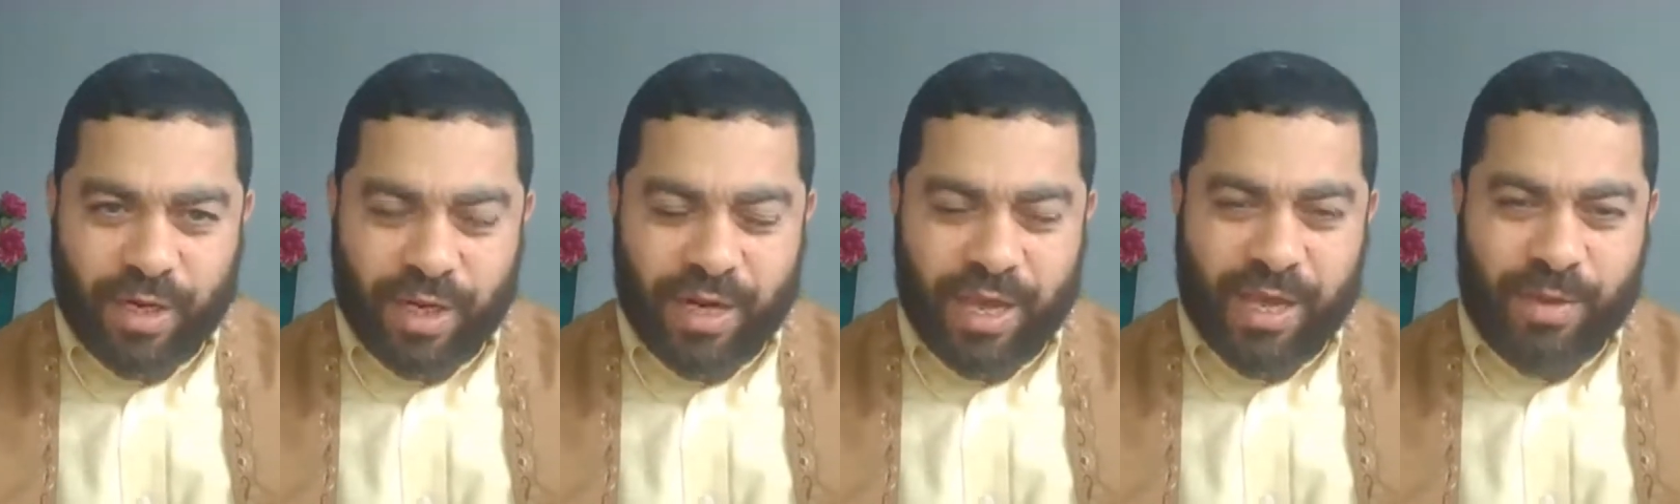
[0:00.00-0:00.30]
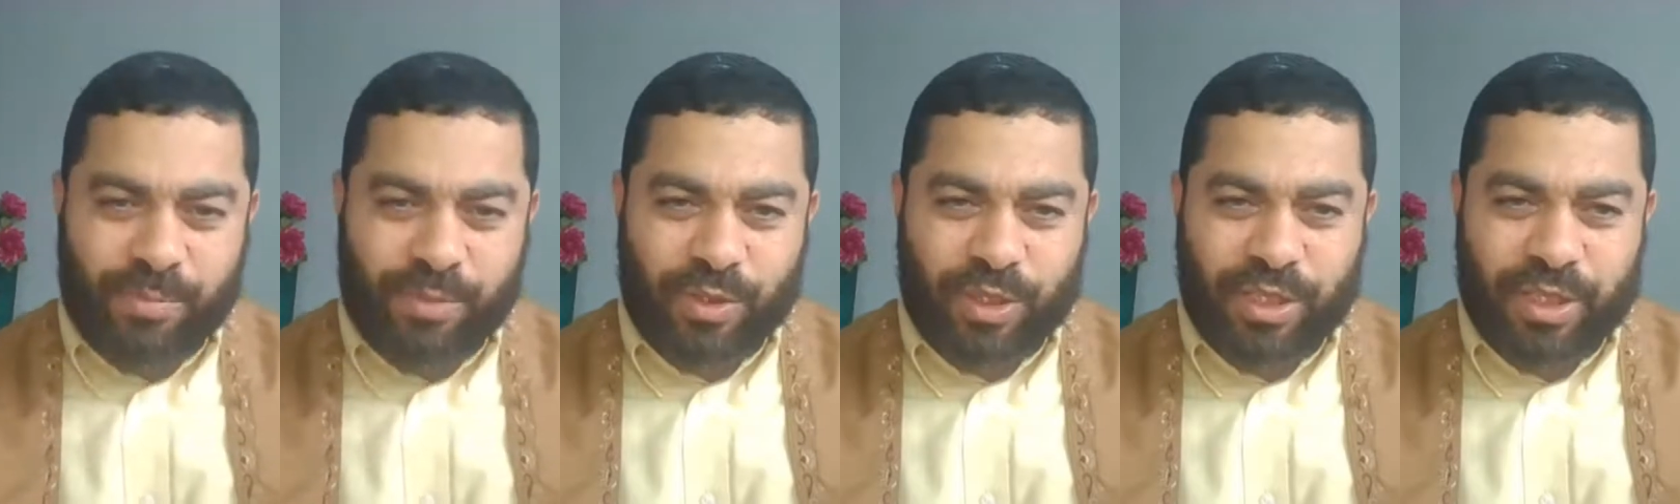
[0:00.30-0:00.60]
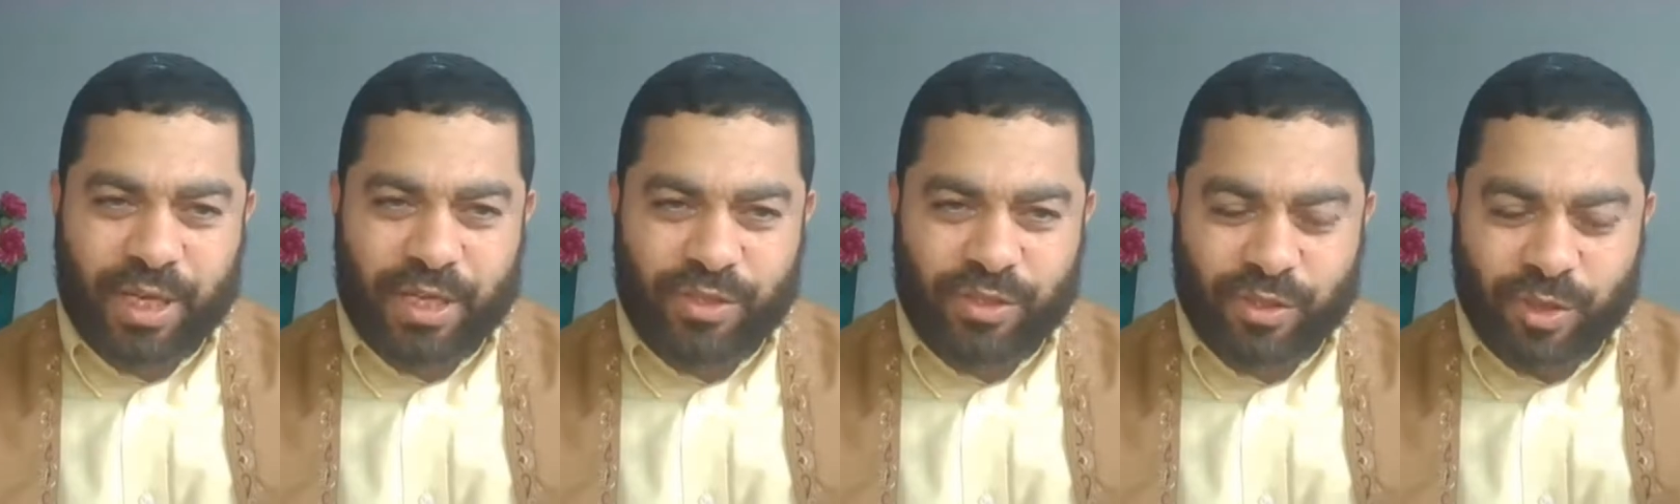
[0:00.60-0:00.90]

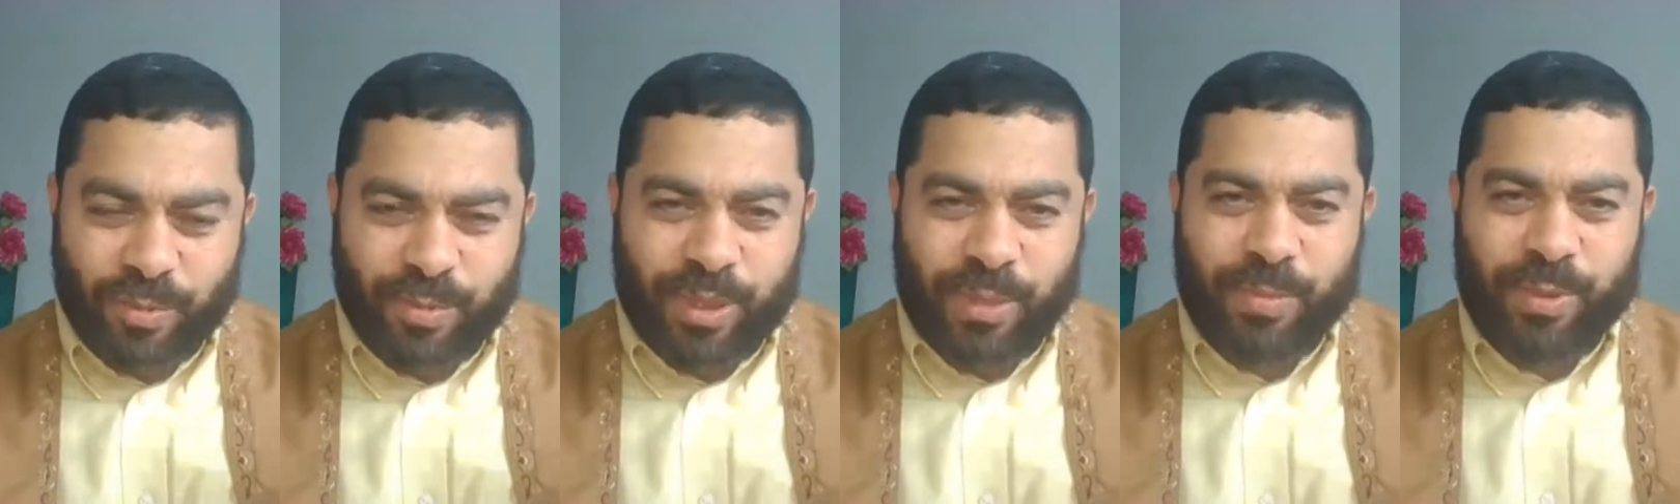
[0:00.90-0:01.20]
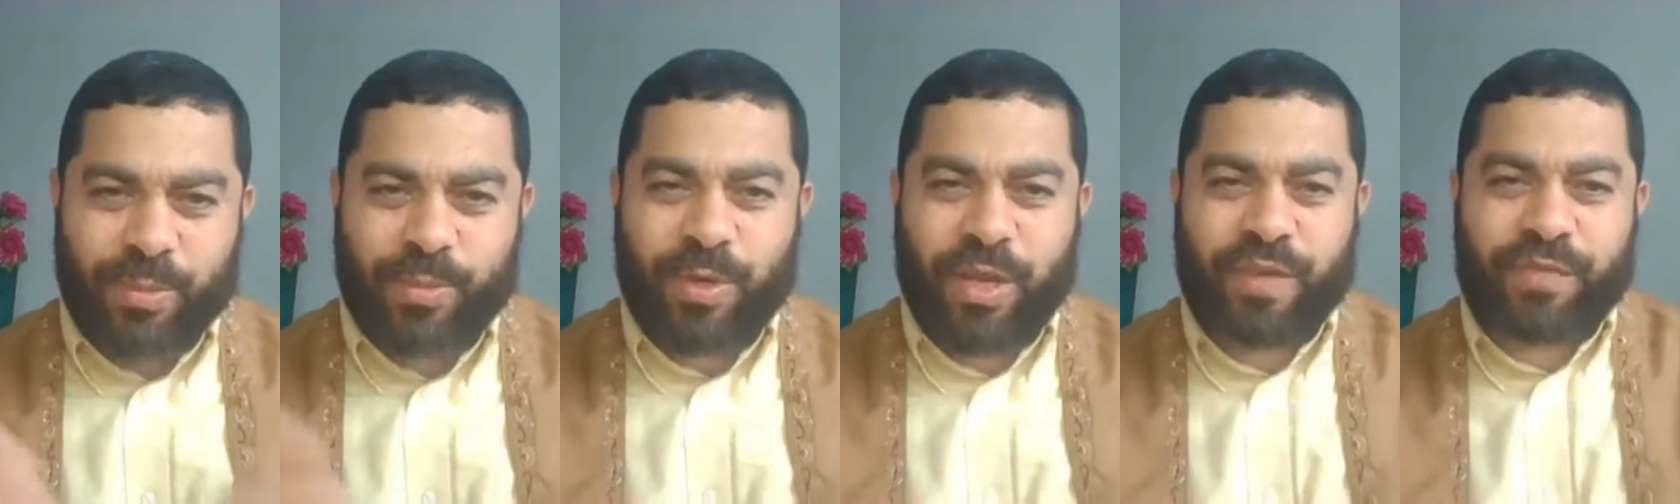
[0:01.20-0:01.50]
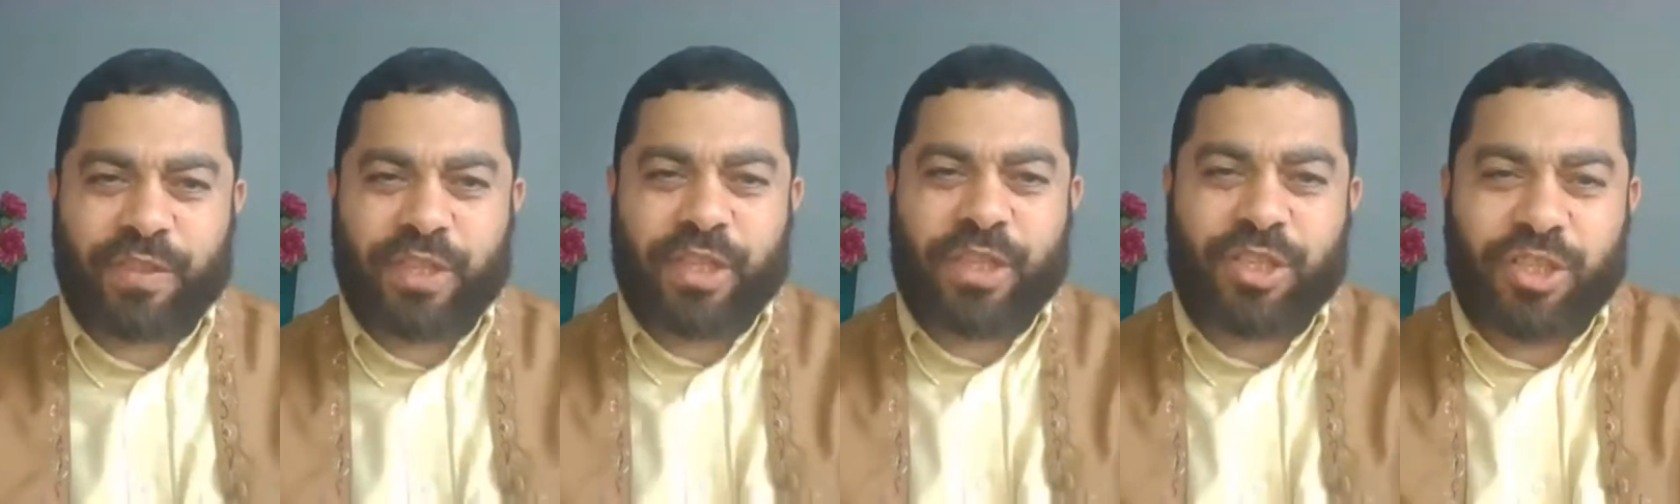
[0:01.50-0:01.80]
Alhamdulillah, so many people have
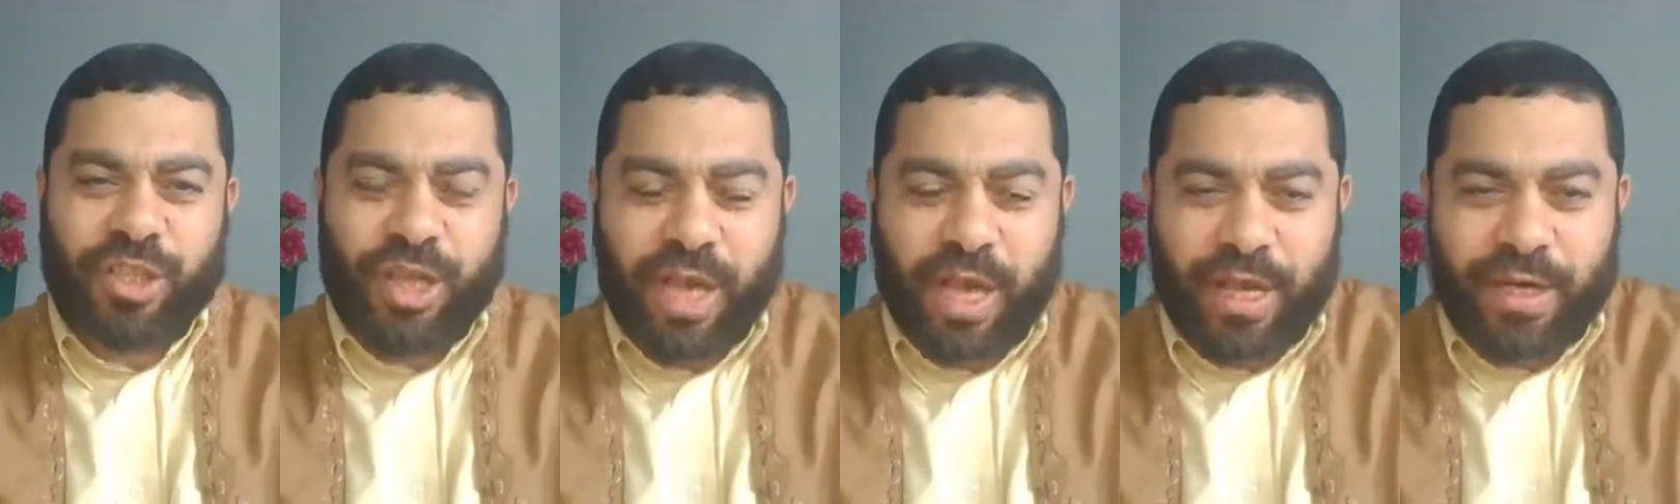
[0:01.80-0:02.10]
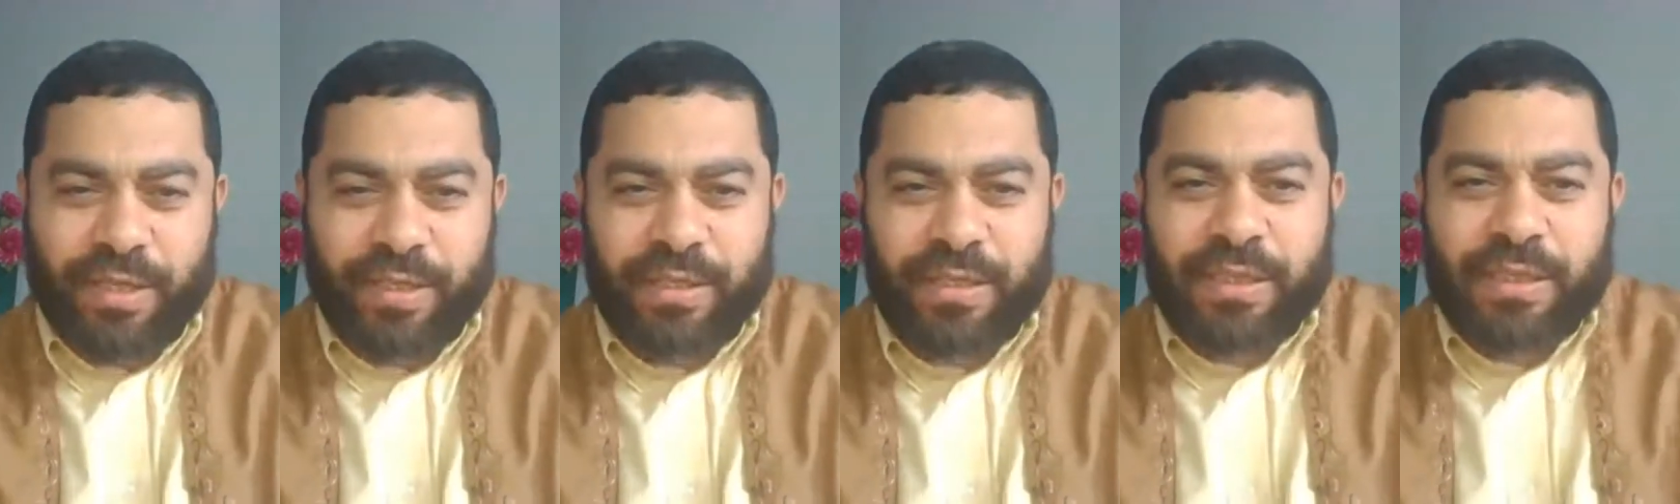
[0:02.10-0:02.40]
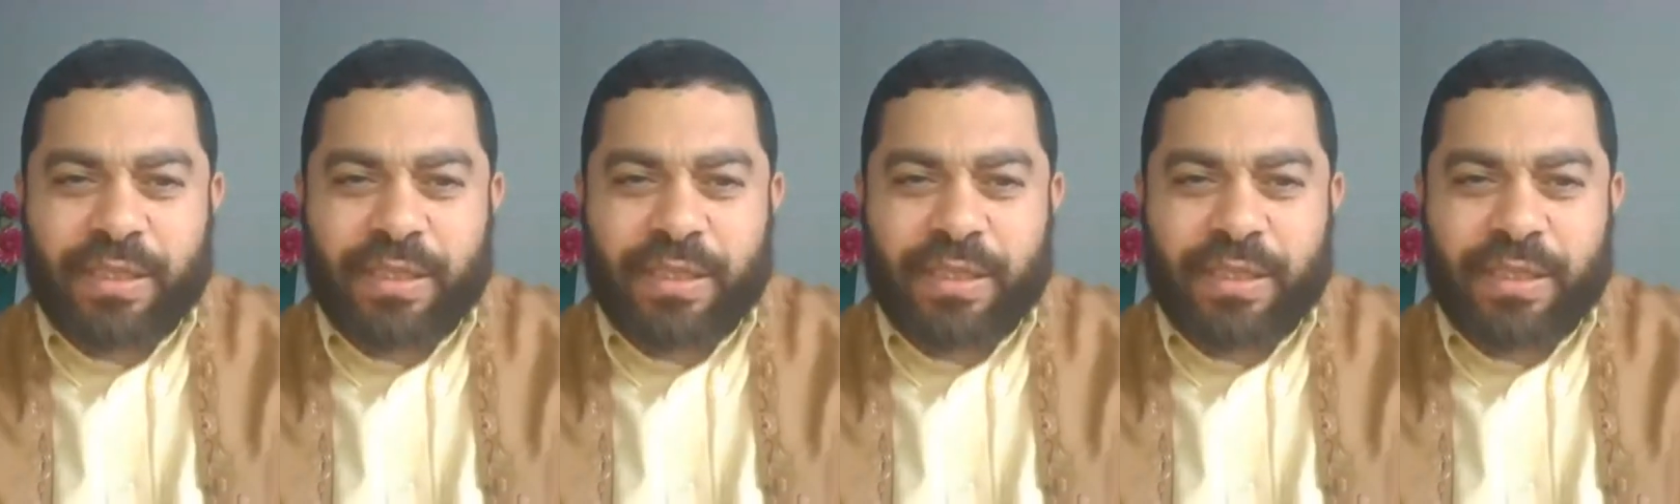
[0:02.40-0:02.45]
taken shahada.